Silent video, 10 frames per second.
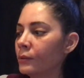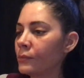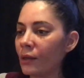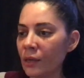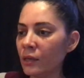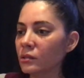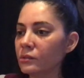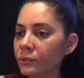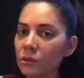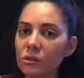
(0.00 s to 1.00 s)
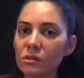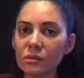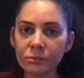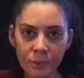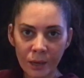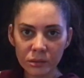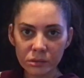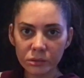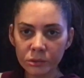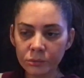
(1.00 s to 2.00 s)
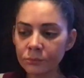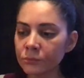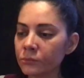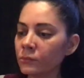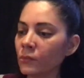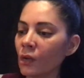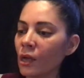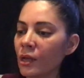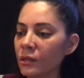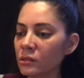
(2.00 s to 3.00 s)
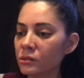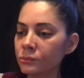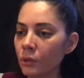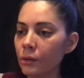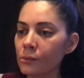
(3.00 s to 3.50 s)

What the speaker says: my aunt spoke to this pastor and spoke